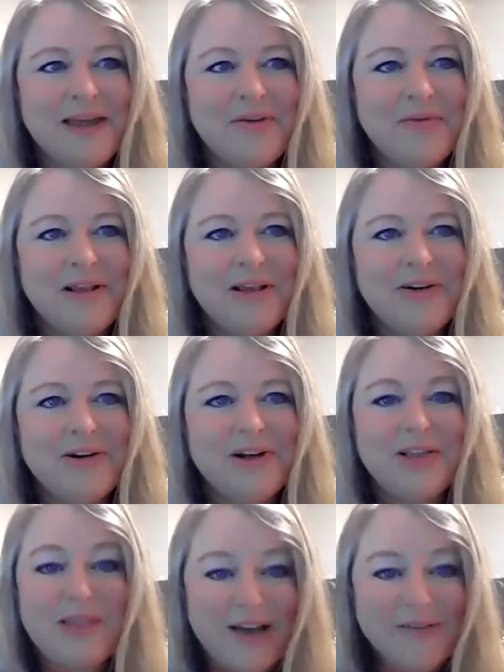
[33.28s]
We learned a
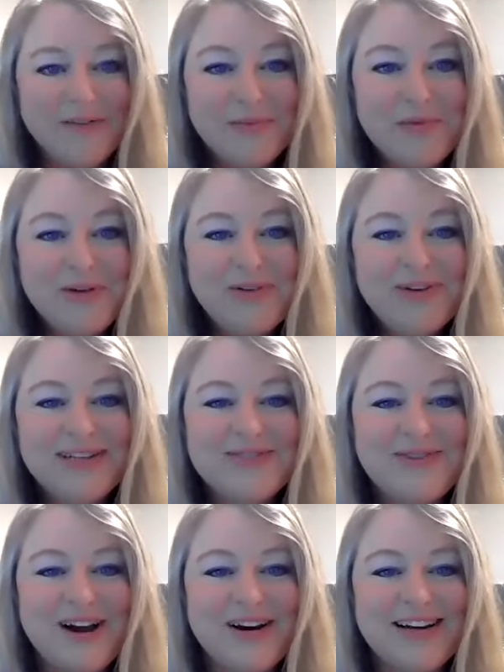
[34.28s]
lot from you as
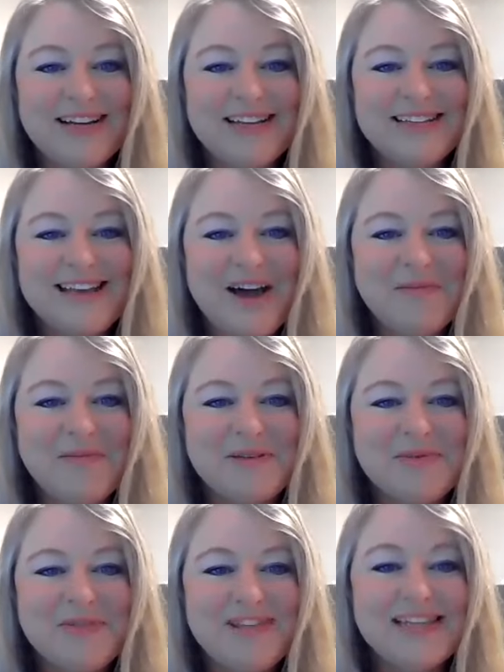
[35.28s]
far as
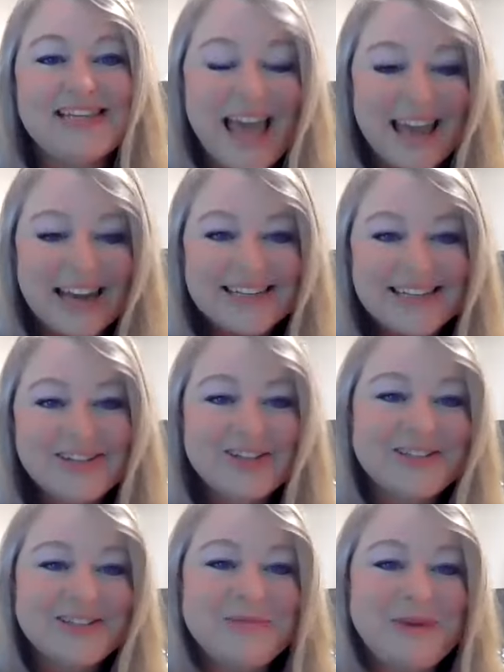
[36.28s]
some of the 10
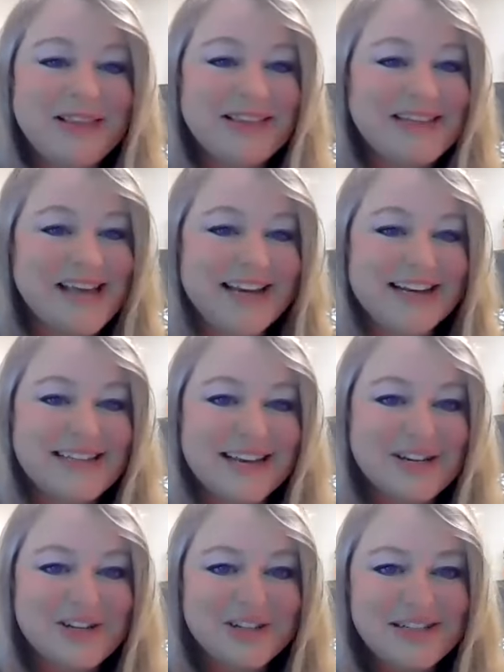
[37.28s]
essentials about the 10
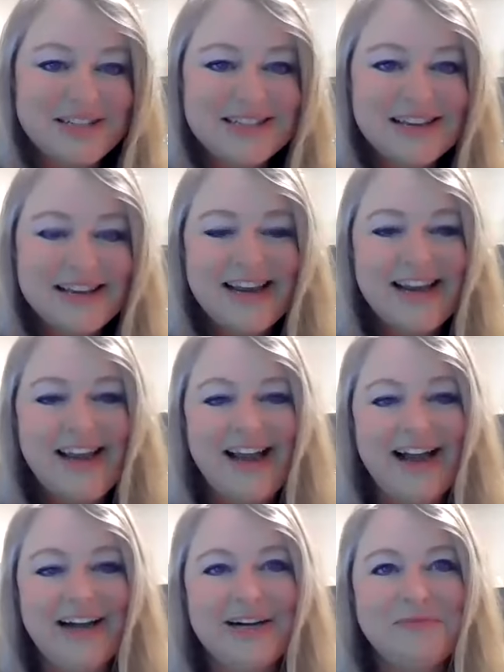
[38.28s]
essentials.
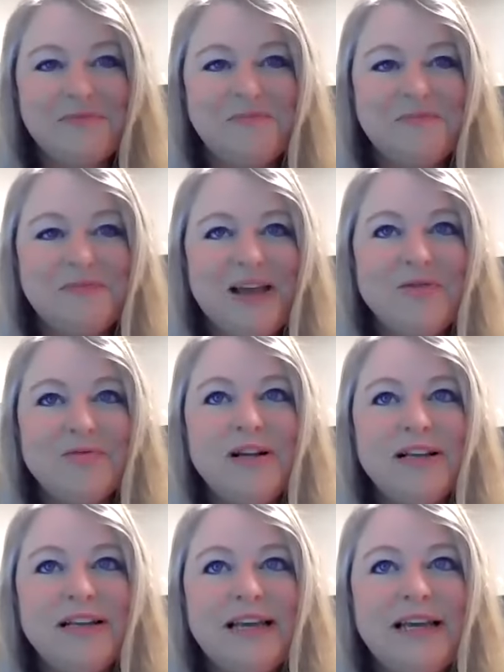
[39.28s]
And
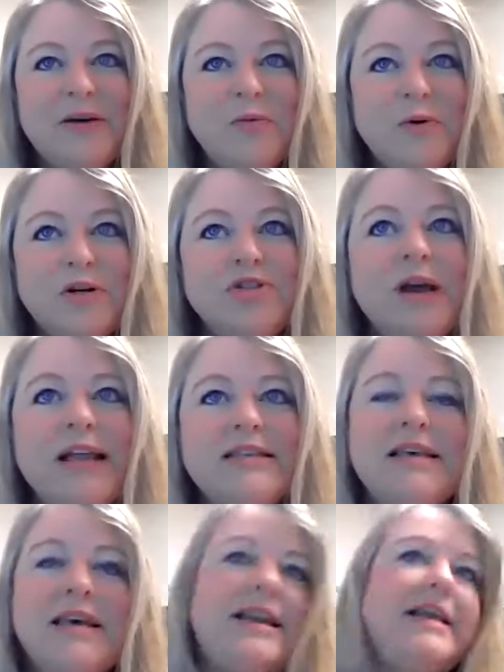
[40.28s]
really, we're
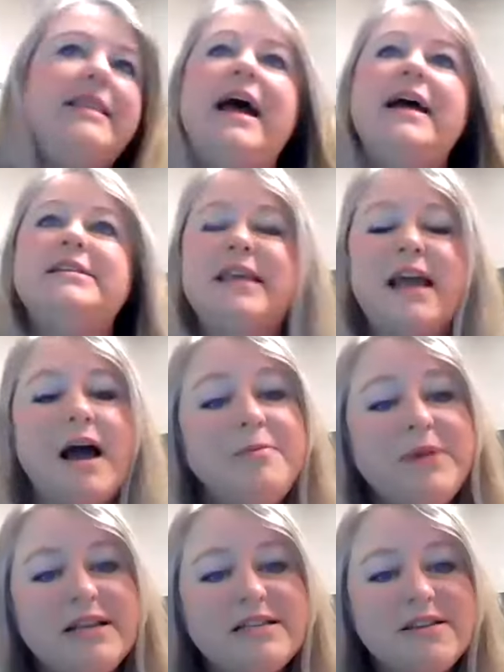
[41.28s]
translating that to the
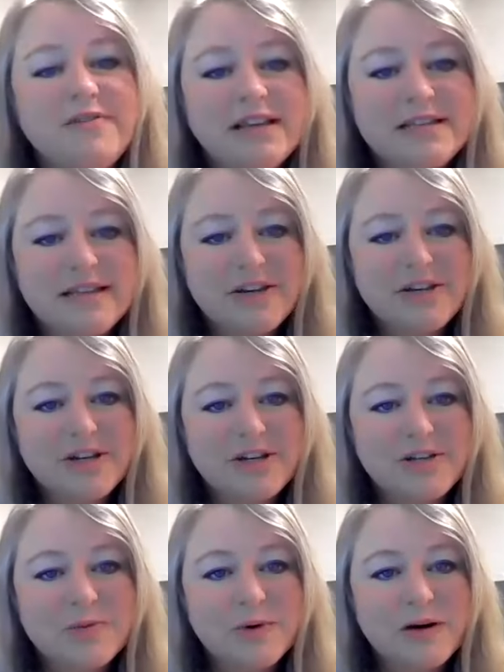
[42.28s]
updates of the
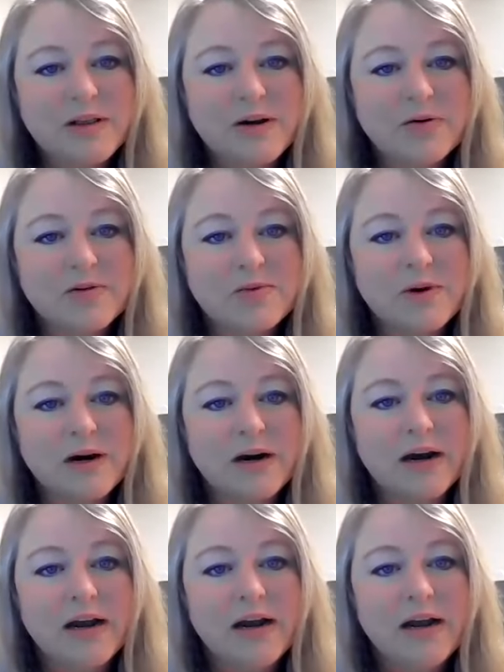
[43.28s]
essentials where those
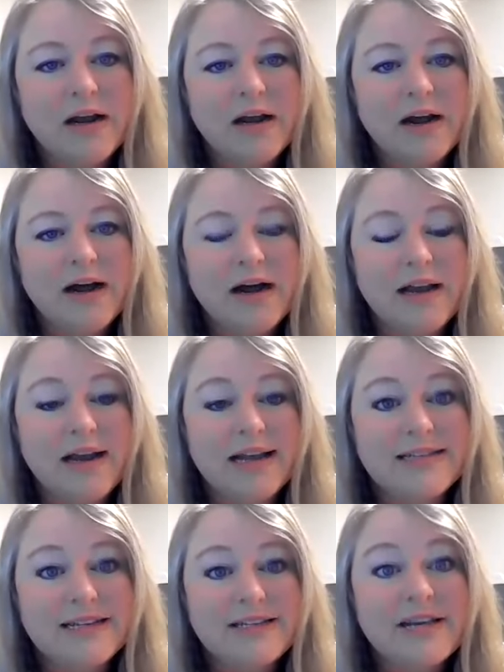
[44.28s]
were a
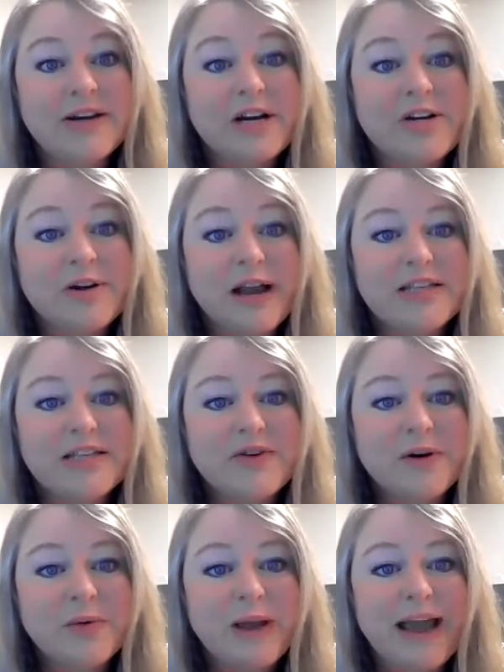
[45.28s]
necessary
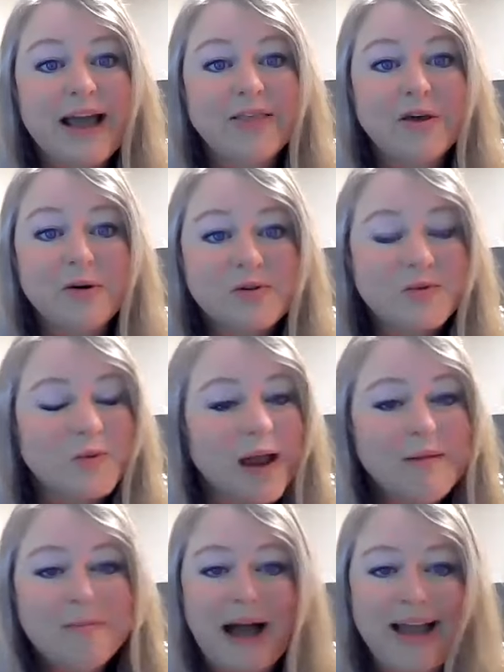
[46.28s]
transfer. We had those
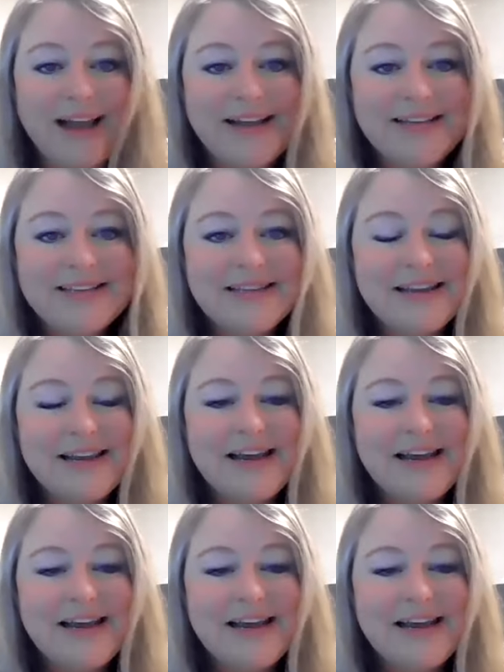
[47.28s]
right by us.